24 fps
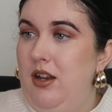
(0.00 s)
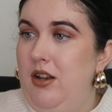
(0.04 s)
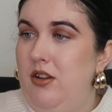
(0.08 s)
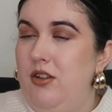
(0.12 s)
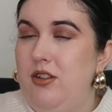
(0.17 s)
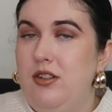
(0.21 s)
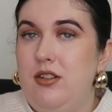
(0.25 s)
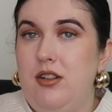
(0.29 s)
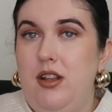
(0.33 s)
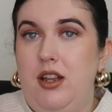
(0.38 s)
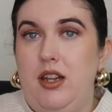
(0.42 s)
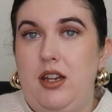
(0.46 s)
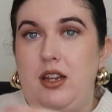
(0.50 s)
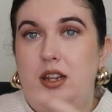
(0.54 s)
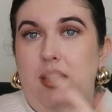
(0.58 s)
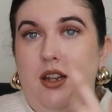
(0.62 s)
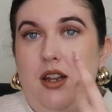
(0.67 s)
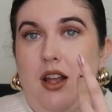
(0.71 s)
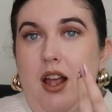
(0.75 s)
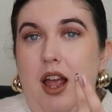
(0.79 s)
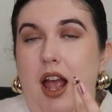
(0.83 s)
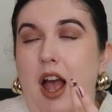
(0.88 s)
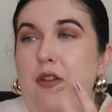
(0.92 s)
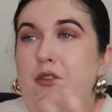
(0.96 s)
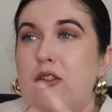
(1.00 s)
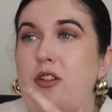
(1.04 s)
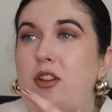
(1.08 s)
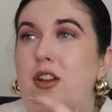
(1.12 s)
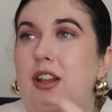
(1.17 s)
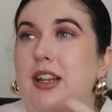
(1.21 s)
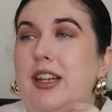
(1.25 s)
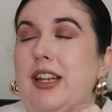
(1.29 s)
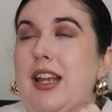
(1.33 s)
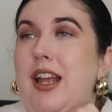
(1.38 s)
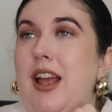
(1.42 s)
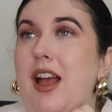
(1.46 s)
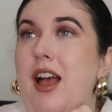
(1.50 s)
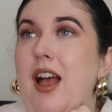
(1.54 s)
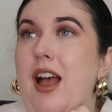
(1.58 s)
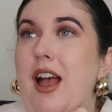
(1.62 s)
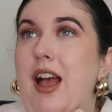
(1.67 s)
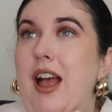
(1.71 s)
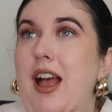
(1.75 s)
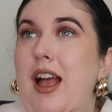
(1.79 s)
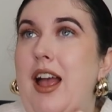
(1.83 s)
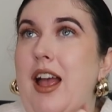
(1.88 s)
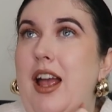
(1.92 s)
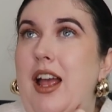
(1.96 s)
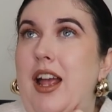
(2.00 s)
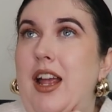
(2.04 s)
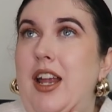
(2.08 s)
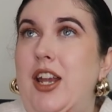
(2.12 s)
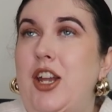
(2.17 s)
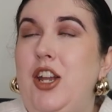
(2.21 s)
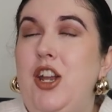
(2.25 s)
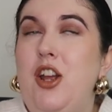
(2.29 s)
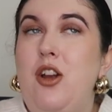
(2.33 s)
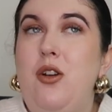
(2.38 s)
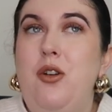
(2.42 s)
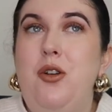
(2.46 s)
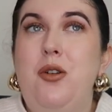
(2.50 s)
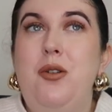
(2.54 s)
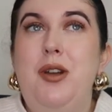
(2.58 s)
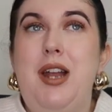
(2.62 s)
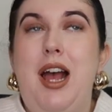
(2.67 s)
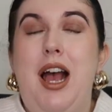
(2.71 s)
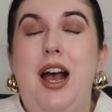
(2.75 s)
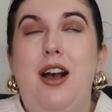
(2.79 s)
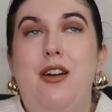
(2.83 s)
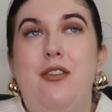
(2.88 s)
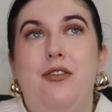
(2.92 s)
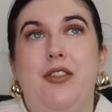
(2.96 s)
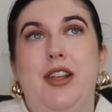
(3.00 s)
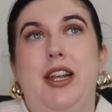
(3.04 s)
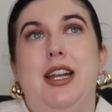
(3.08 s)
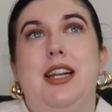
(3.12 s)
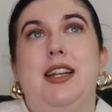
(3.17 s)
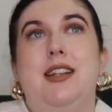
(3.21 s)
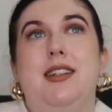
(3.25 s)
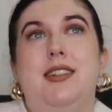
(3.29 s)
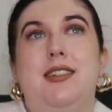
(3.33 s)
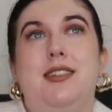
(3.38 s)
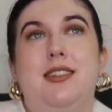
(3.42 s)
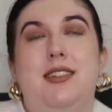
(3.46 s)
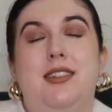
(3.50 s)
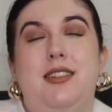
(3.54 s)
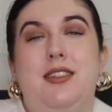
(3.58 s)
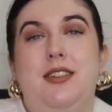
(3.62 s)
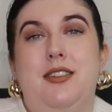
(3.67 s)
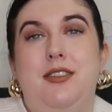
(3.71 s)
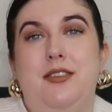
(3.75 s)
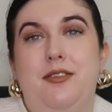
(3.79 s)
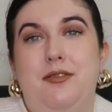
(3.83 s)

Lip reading: Just like, I feel like, you know who'd have this?